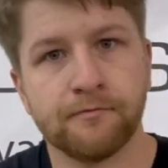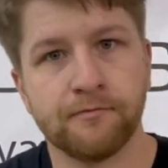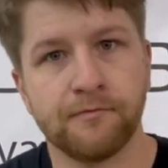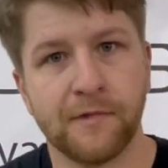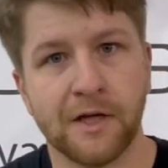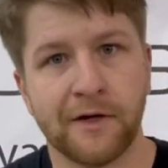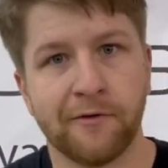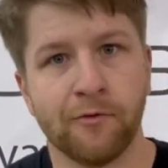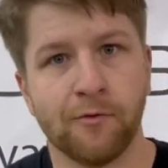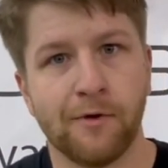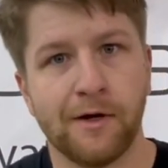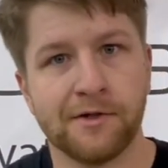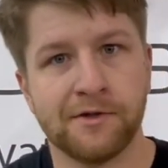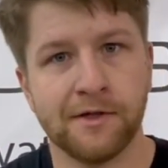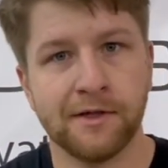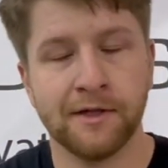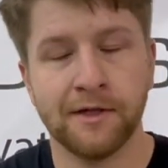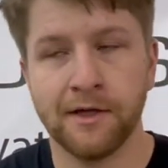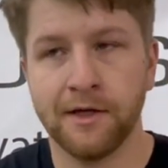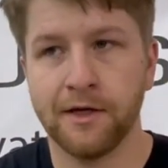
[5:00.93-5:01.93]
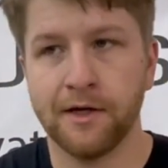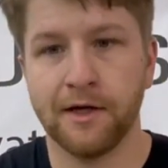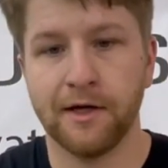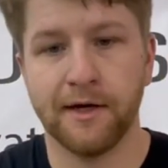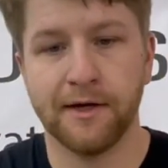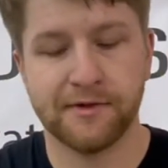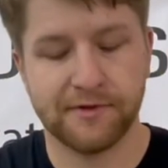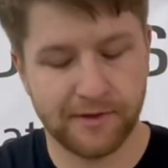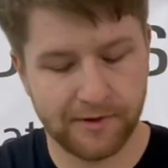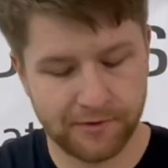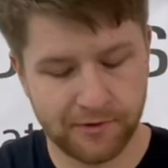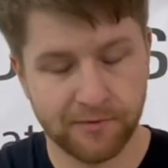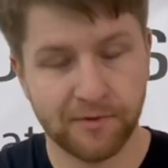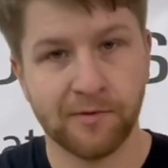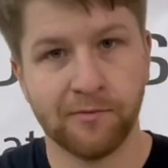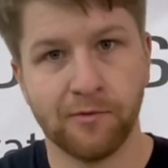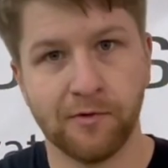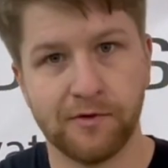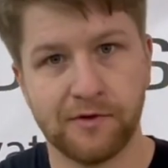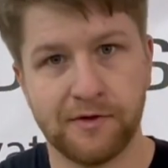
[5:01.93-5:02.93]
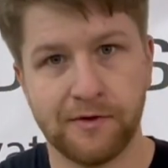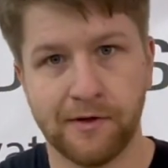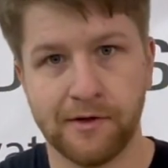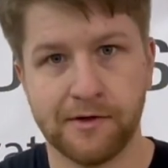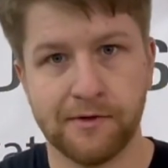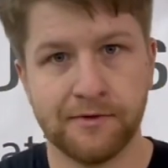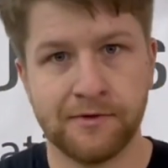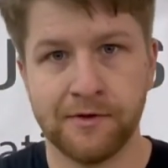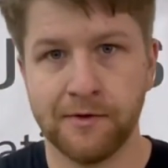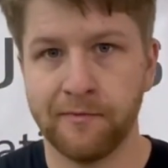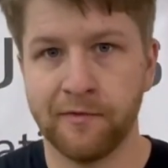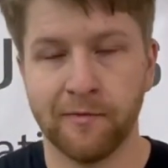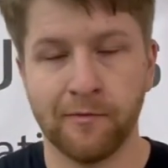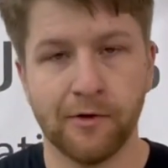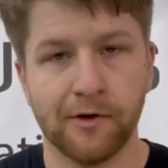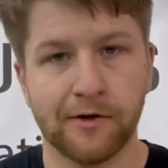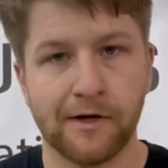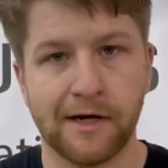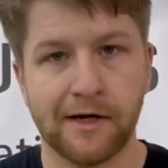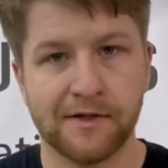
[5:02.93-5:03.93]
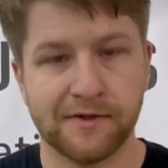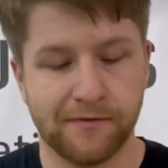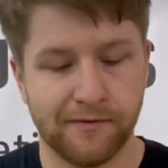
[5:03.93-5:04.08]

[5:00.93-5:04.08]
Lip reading: Okay. Thank you for watching. Stay tuned to our YouTube for more Grayguns